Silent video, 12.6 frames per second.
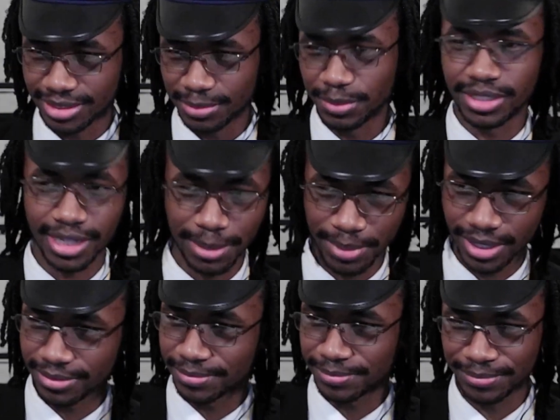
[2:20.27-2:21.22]
Someone typed
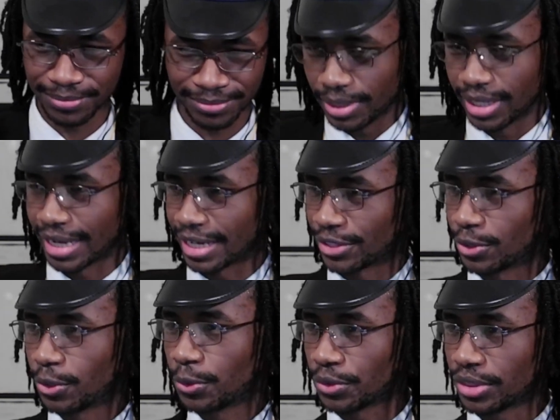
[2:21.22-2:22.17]
that. Yeah, I got the
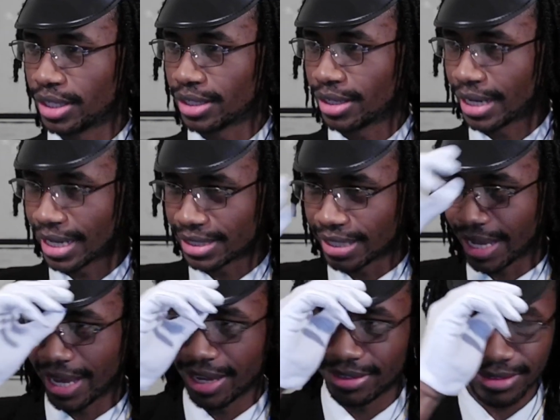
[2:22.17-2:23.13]
whole thing on. I got the
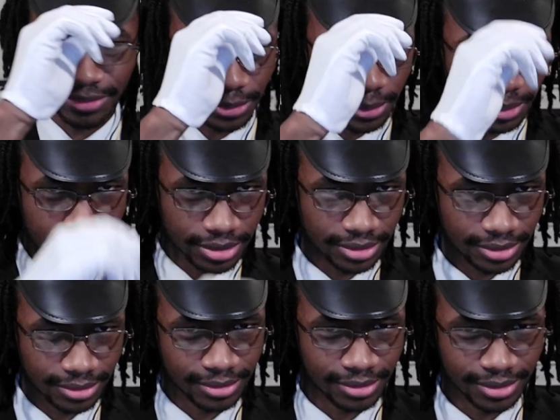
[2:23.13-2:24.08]
hat, of course.
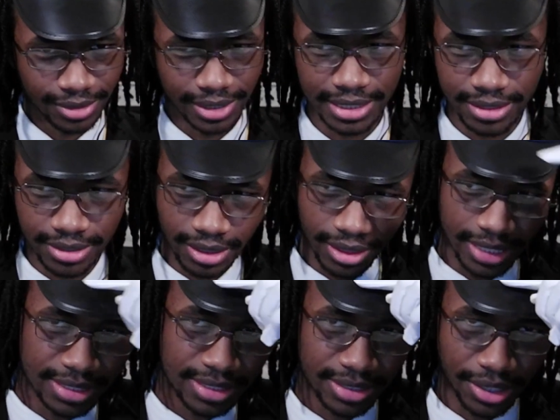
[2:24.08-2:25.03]
This is the
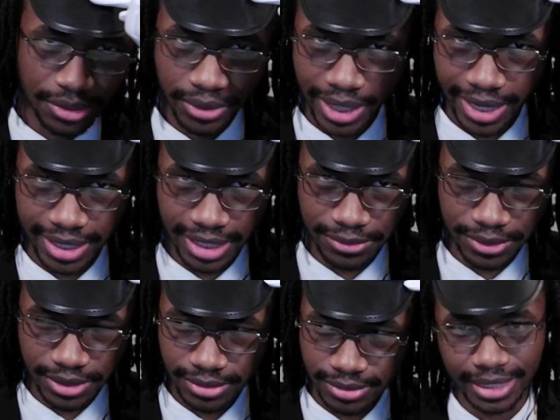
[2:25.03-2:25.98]
least subtle hat
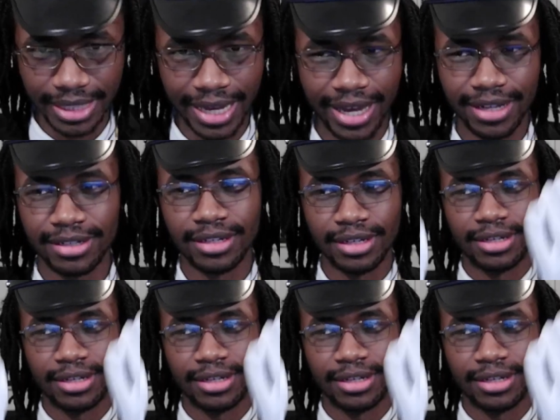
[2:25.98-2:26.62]
ever. I got the hat.